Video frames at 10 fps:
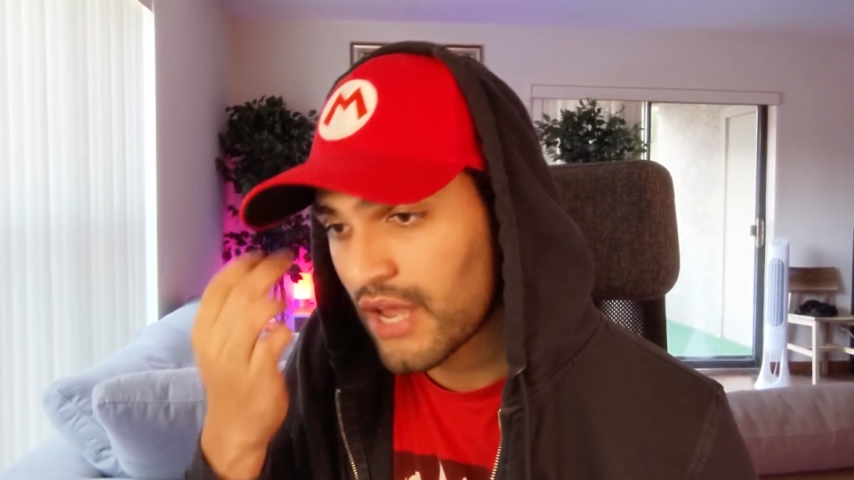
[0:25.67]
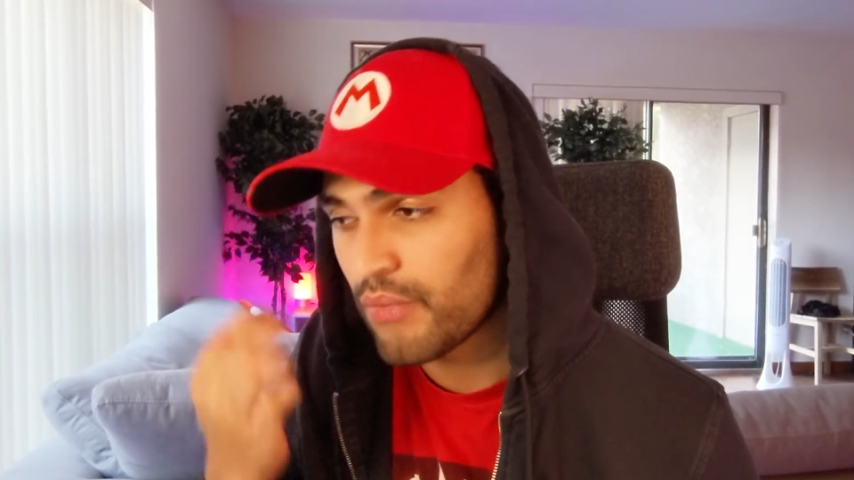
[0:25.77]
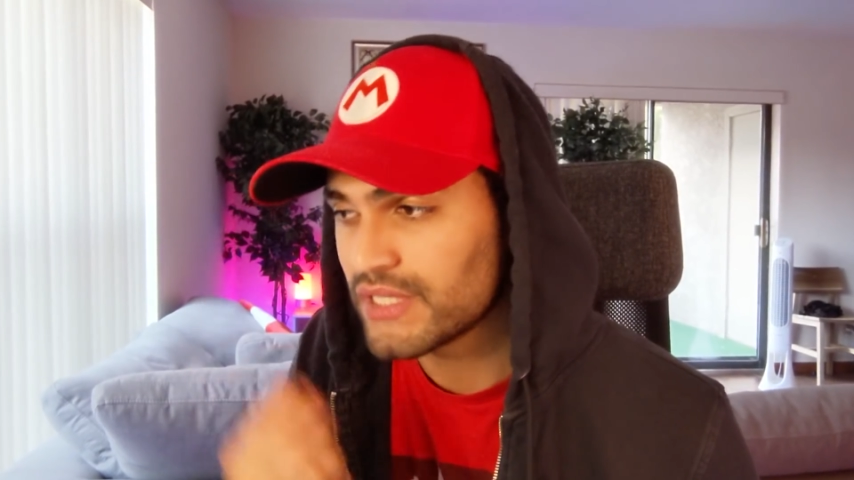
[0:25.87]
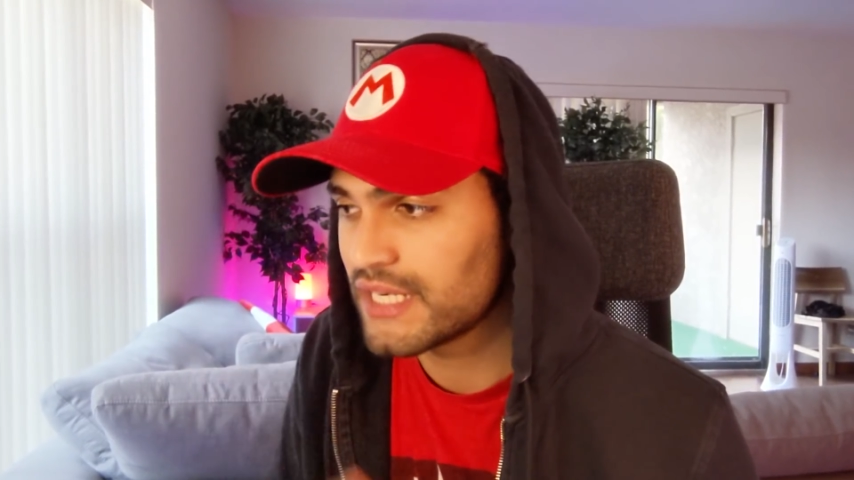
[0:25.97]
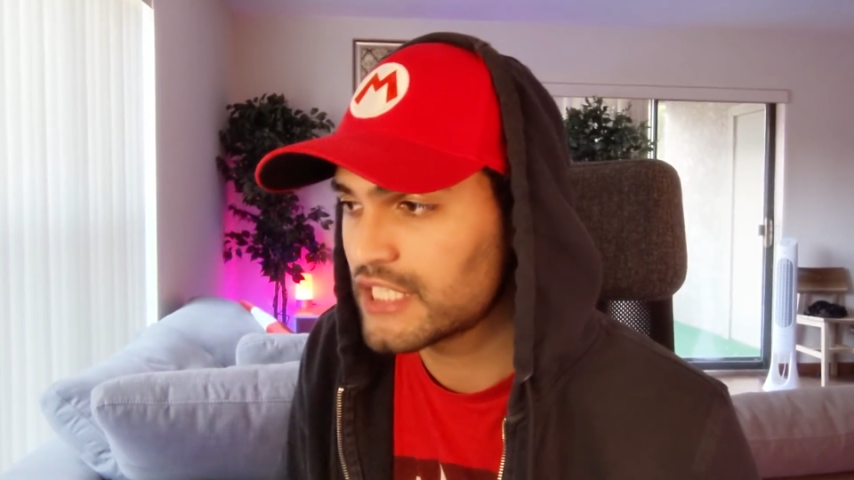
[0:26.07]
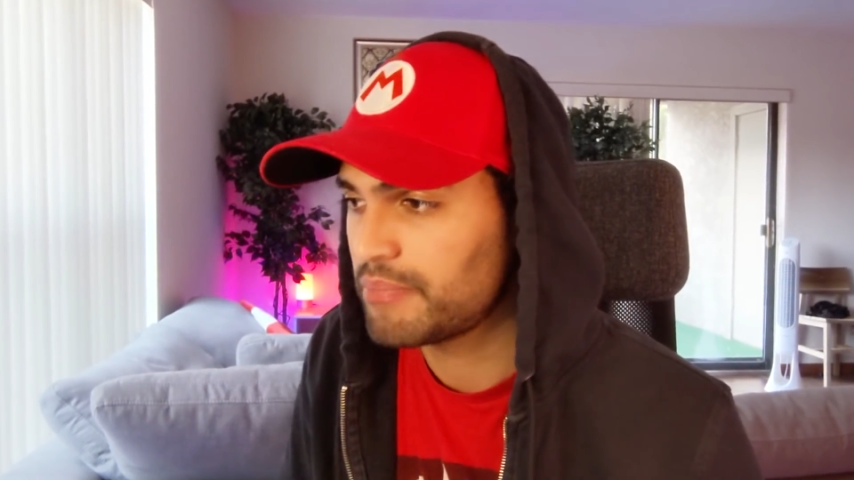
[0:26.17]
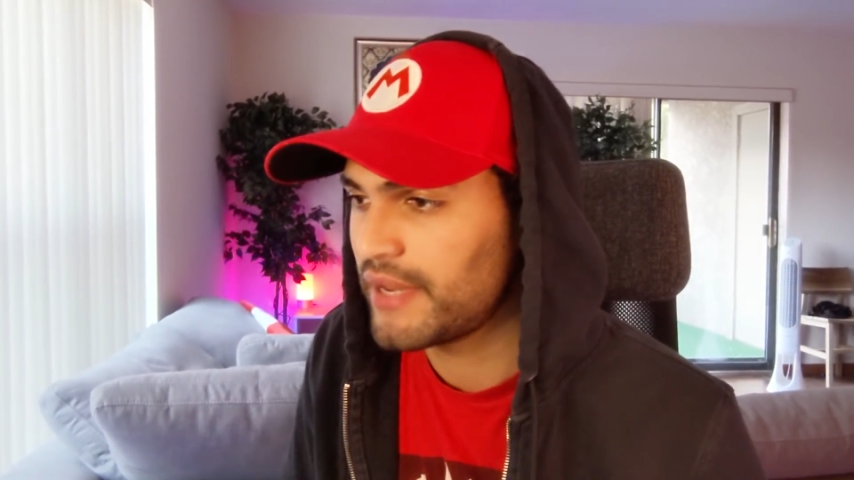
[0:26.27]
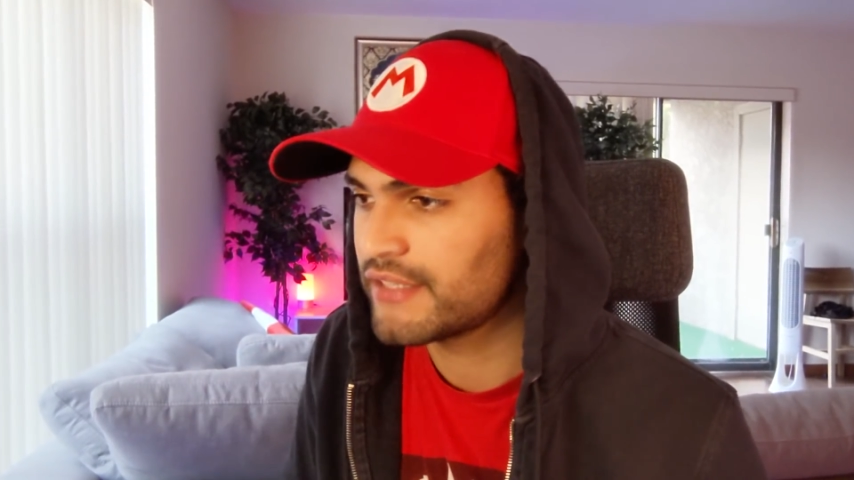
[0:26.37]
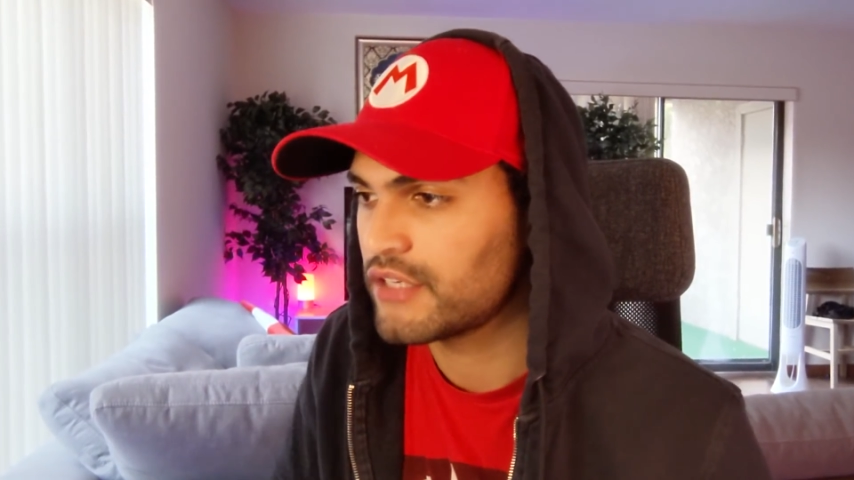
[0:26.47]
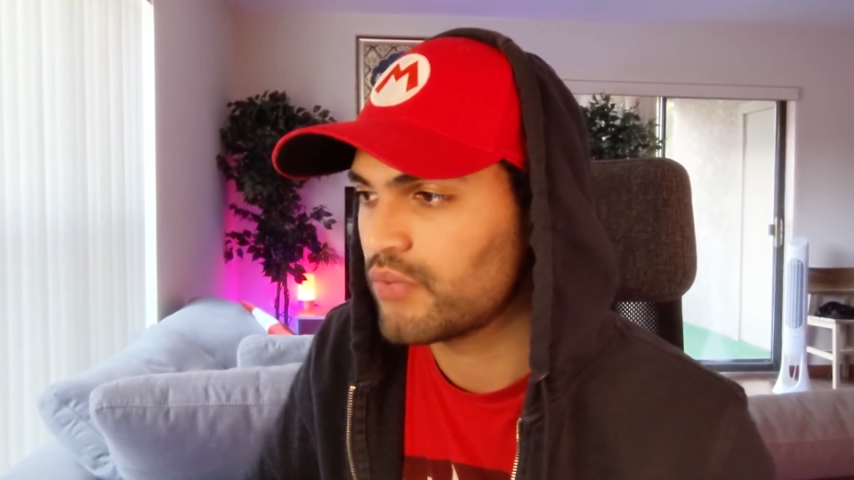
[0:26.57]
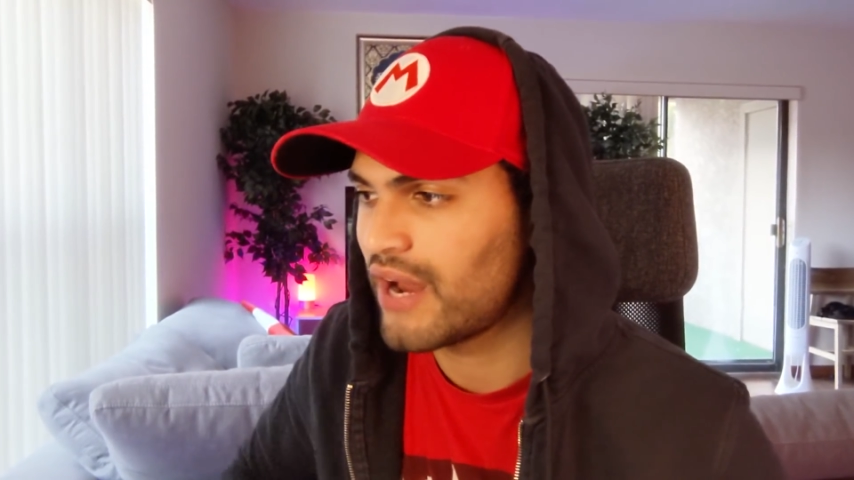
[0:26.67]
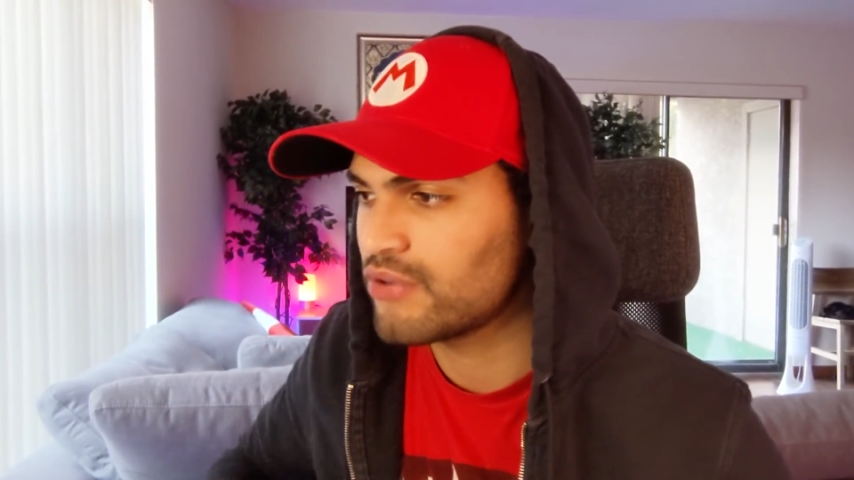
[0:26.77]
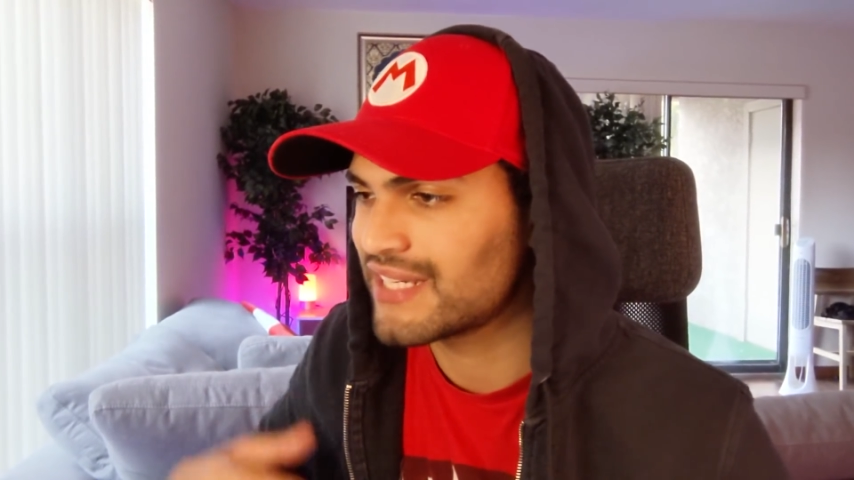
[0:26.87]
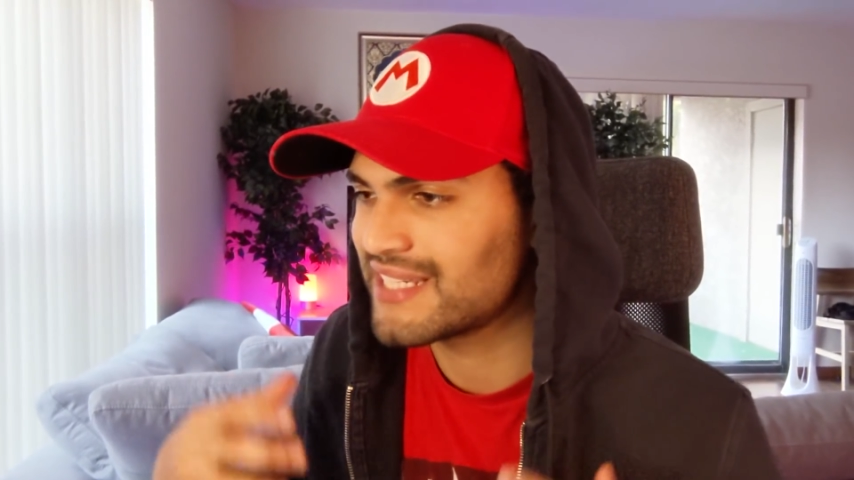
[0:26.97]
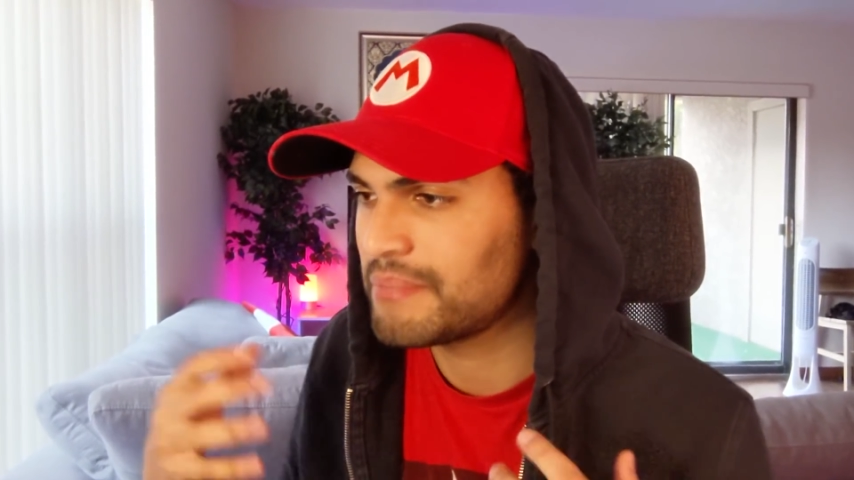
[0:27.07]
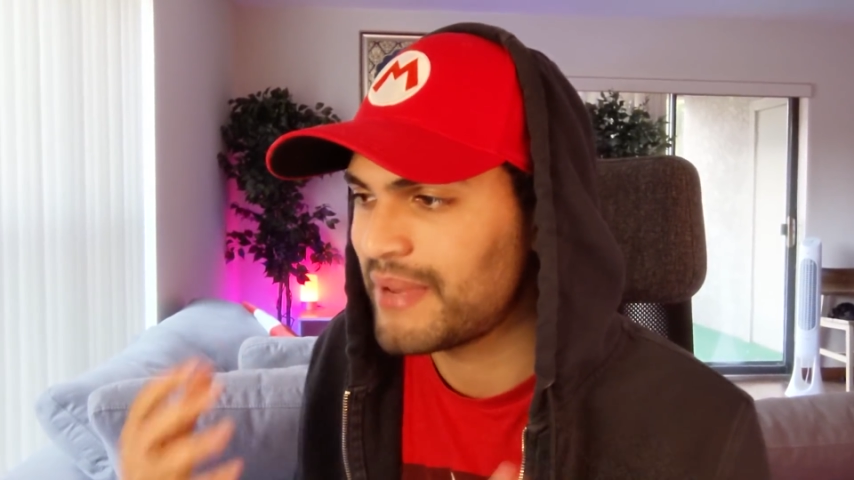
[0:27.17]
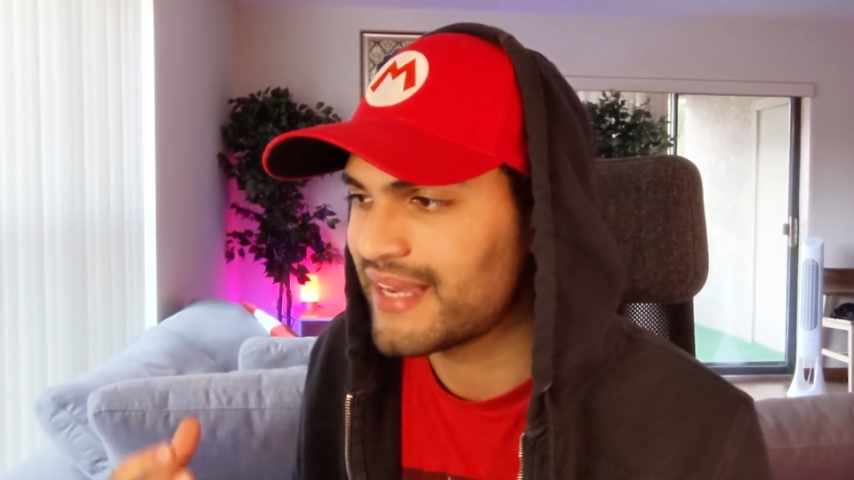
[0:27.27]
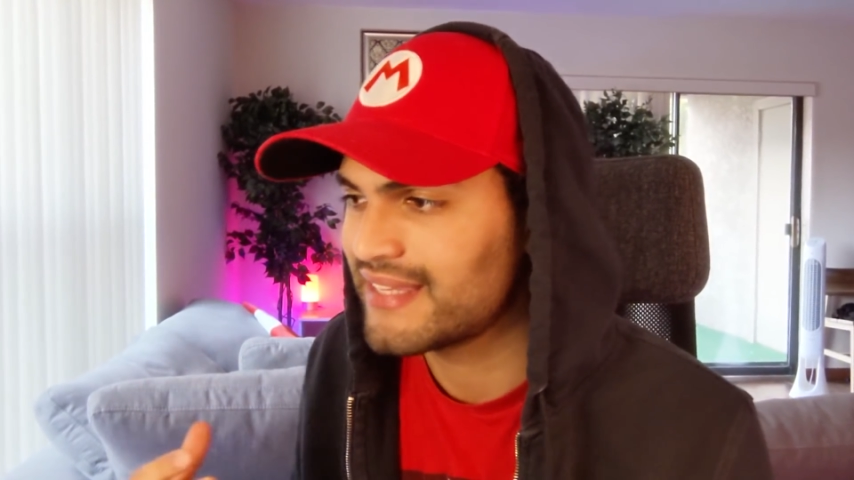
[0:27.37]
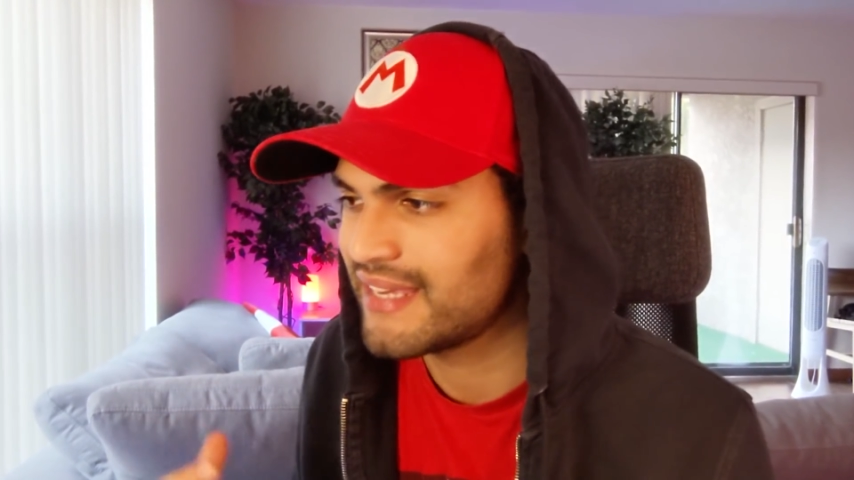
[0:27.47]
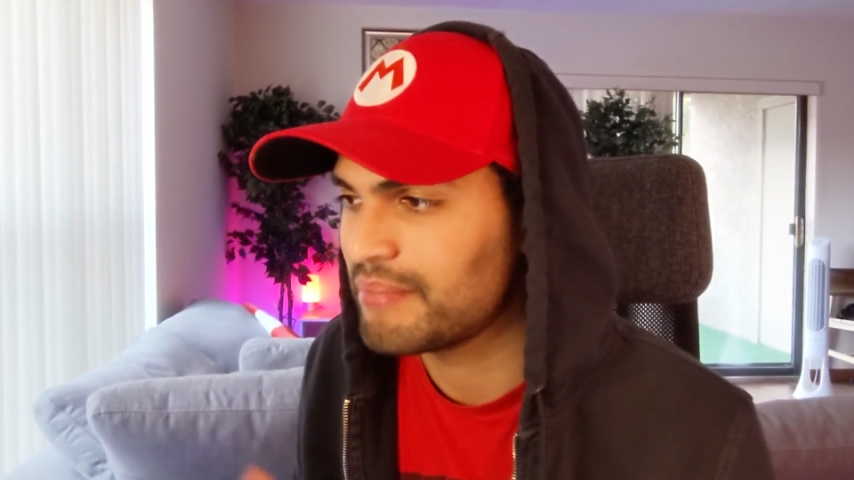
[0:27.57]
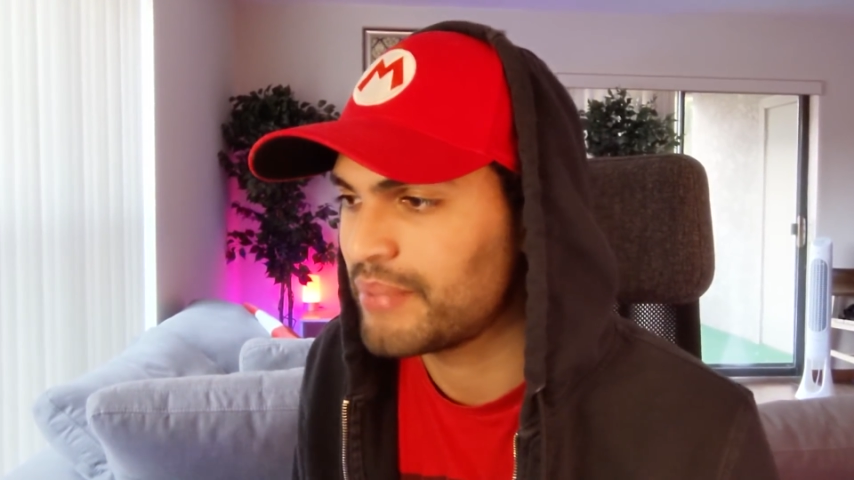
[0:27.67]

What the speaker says: I wasn't expecting what I was expecting,